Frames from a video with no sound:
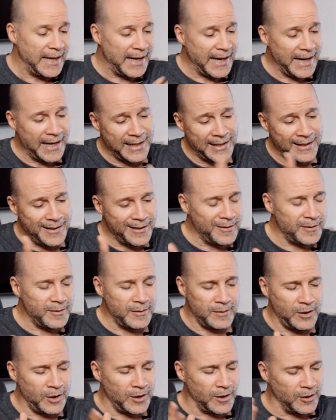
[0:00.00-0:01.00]
And,
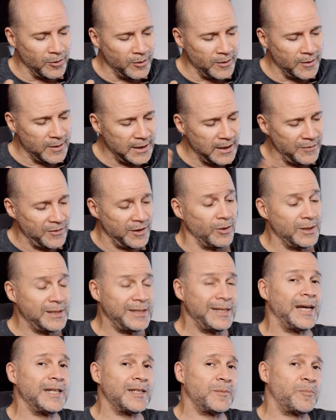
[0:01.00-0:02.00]
you know, even though it's
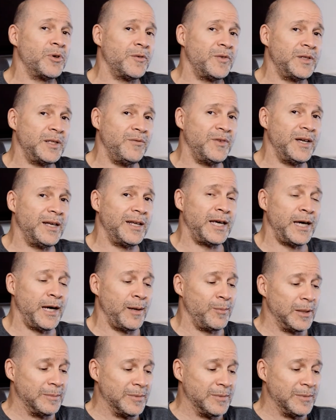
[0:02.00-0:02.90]
not the perfect event camera,